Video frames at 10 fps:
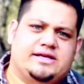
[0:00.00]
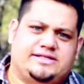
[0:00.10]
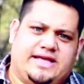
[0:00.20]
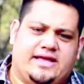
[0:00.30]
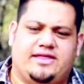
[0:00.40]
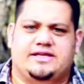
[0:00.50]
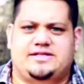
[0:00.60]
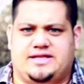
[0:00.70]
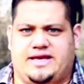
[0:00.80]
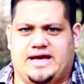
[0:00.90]
to take things to
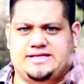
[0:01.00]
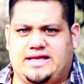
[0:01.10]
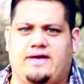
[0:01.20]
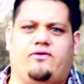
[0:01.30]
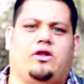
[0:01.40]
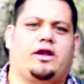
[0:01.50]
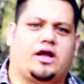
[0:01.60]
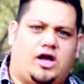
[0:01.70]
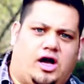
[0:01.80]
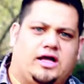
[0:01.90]
the next level on a
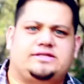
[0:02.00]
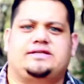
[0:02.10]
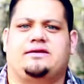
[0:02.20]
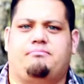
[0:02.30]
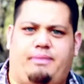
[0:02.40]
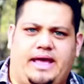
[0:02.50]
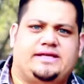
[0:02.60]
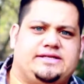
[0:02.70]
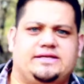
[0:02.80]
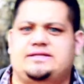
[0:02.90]
constant
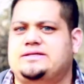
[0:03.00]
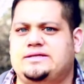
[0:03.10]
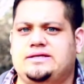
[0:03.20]
basis,